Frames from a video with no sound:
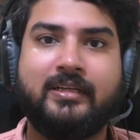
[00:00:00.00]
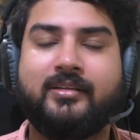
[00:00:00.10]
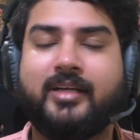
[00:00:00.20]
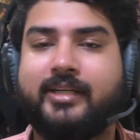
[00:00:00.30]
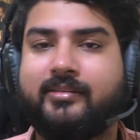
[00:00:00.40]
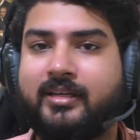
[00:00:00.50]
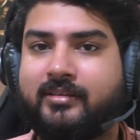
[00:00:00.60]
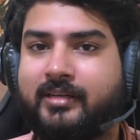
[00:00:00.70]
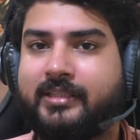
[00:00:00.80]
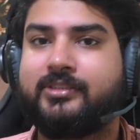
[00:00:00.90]

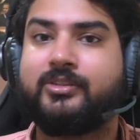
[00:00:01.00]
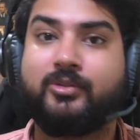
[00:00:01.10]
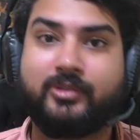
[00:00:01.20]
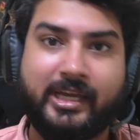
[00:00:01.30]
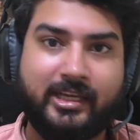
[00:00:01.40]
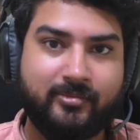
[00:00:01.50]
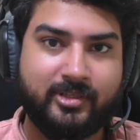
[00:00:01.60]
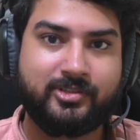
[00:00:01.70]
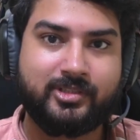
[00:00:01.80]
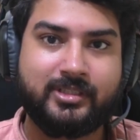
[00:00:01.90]
Right. So like you
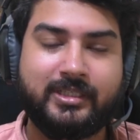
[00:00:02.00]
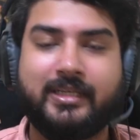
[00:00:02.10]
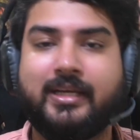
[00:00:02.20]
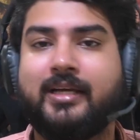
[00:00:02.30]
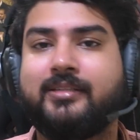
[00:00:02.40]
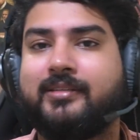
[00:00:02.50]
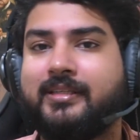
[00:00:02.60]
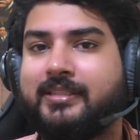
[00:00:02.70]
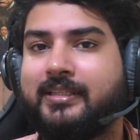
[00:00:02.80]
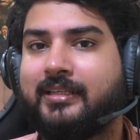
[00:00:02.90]
mentioned, he has
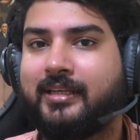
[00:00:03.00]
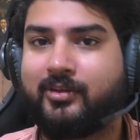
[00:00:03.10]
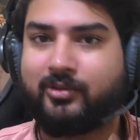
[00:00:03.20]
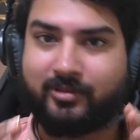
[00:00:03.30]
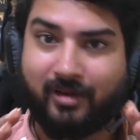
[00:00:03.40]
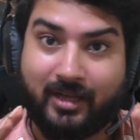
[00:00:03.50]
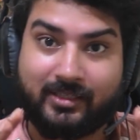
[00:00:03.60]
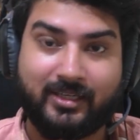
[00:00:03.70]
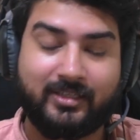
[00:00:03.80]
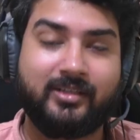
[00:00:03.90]
recently,
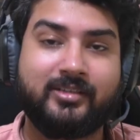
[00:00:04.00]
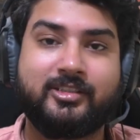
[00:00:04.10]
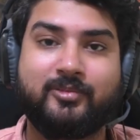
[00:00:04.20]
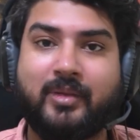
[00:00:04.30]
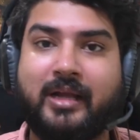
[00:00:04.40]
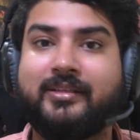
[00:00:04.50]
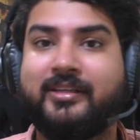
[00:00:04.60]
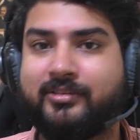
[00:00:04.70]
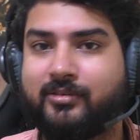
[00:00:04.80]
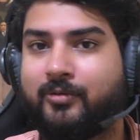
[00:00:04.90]
cracked internship at
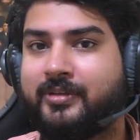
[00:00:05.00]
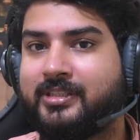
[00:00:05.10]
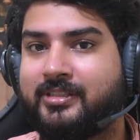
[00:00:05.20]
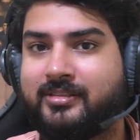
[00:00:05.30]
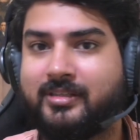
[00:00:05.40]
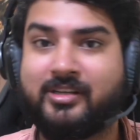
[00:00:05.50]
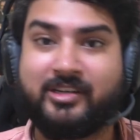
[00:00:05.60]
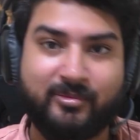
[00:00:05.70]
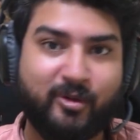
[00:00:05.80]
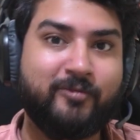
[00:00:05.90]
ISRO, which is a
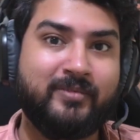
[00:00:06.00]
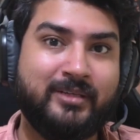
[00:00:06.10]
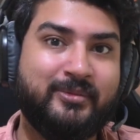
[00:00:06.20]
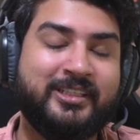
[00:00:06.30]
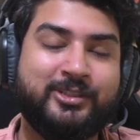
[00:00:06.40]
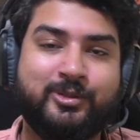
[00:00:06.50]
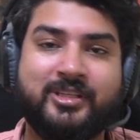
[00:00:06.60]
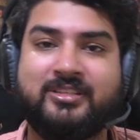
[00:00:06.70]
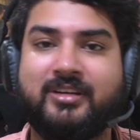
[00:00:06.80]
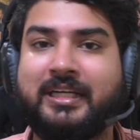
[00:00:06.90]
dream of many, many
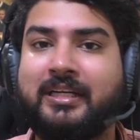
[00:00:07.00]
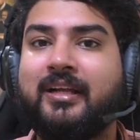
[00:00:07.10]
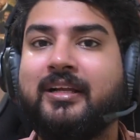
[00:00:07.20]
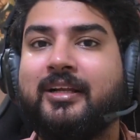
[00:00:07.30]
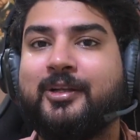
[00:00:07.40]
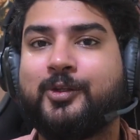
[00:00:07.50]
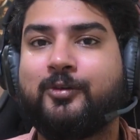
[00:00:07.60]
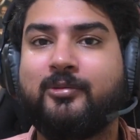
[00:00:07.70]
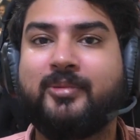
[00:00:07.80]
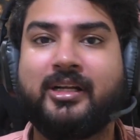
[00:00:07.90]
students, right? So
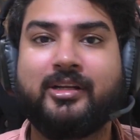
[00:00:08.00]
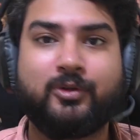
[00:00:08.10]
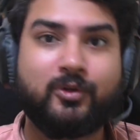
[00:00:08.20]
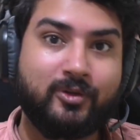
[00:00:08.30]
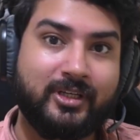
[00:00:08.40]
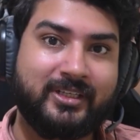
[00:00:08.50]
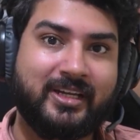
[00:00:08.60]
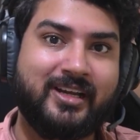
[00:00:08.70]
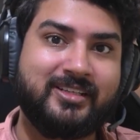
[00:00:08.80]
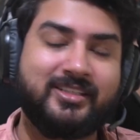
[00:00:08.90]
we'll be getting to know the
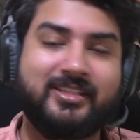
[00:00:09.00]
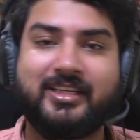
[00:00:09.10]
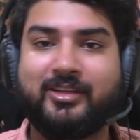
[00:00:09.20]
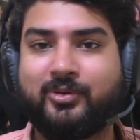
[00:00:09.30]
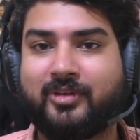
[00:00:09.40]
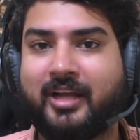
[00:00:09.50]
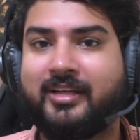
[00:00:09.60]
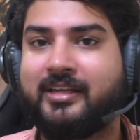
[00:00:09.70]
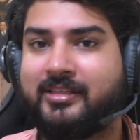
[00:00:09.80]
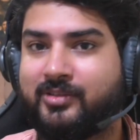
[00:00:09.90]
entire journey to
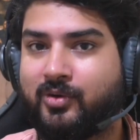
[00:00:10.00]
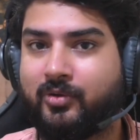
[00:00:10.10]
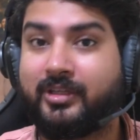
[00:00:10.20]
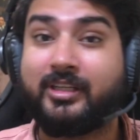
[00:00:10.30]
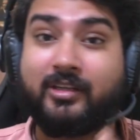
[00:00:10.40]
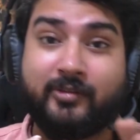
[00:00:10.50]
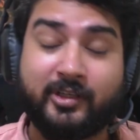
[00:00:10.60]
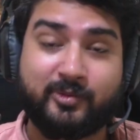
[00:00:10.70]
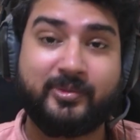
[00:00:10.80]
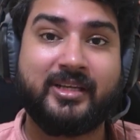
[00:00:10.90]
cracking ISRO, the interview
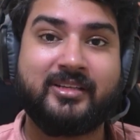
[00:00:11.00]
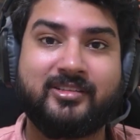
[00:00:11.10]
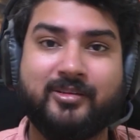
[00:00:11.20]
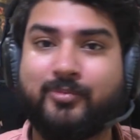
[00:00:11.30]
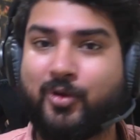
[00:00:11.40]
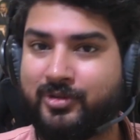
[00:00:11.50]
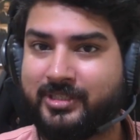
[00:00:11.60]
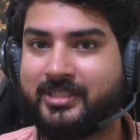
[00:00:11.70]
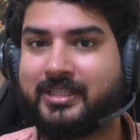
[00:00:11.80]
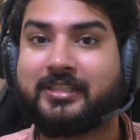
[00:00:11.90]
experience, the
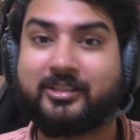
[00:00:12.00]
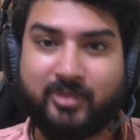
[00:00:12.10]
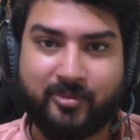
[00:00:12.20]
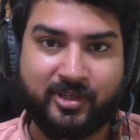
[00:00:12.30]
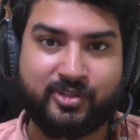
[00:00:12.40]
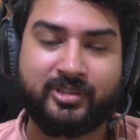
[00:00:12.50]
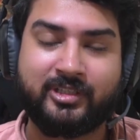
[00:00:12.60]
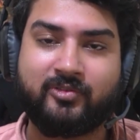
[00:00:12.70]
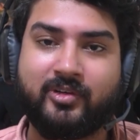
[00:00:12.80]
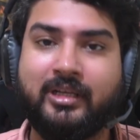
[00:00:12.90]
process, and his preparation
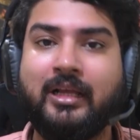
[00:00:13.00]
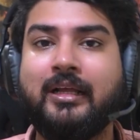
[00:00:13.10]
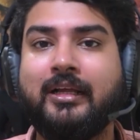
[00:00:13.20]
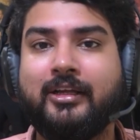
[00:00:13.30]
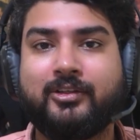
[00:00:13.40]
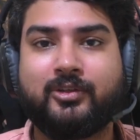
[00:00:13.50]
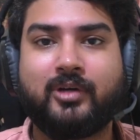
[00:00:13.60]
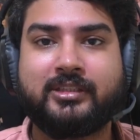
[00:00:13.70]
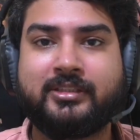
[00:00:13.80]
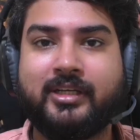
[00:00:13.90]
as well. So
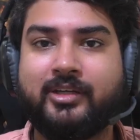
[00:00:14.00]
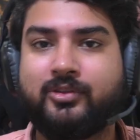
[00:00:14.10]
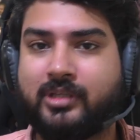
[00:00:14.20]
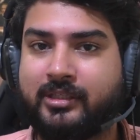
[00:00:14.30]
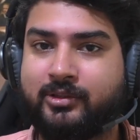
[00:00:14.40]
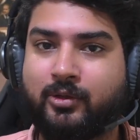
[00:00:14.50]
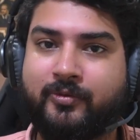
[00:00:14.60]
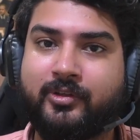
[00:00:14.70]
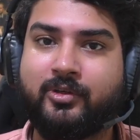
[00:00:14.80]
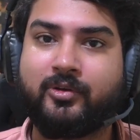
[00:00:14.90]
Aditya, can you start us off
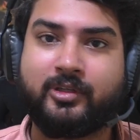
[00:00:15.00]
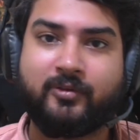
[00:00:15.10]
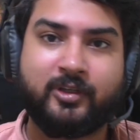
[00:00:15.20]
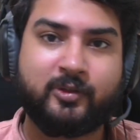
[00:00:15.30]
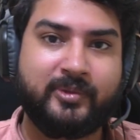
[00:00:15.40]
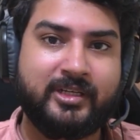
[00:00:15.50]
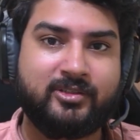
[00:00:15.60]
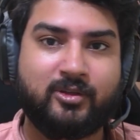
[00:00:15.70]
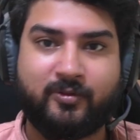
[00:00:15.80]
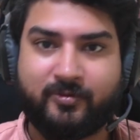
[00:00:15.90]
with your interview
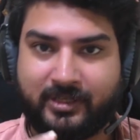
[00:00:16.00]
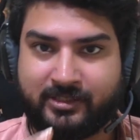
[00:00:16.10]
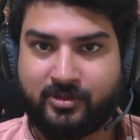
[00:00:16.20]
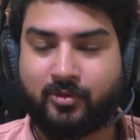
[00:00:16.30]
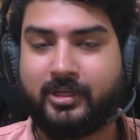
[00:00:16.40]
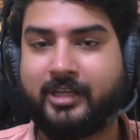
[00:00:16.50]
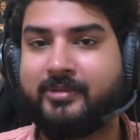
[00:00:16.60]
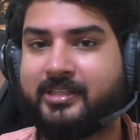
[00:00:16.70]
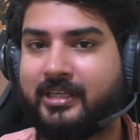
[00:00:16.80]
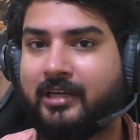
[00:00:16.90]
experience of ISRO? Like
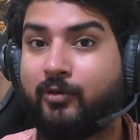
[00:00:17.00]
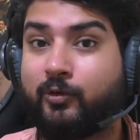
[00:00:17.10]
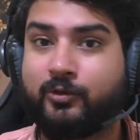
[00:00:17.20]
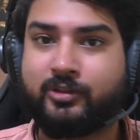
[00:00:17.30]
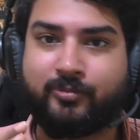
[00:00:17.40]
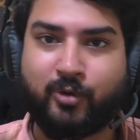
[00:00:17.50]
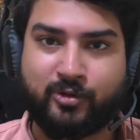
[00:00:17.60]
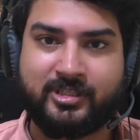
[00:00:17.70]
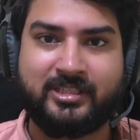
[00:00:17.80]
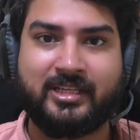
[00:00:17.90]
basically, what was the
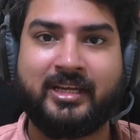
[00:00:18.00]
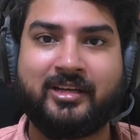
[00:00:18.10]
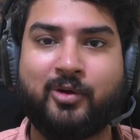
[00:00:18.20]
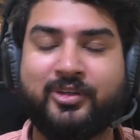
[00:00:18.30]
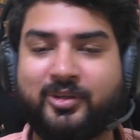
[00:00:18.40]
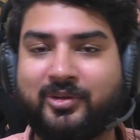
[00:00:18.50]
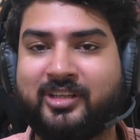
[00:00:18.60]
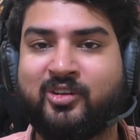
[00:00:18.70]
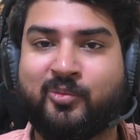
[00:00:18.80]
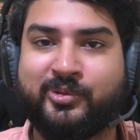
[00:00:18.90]
process like? How did you
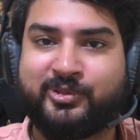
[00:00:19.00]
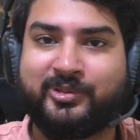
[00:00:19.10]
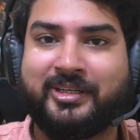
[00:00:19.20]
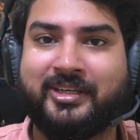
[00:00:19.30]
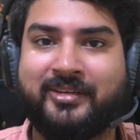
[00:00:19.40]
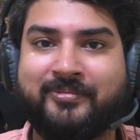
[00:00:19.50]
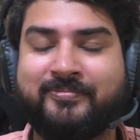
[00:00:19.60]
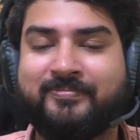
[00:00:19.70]
get the opportunity?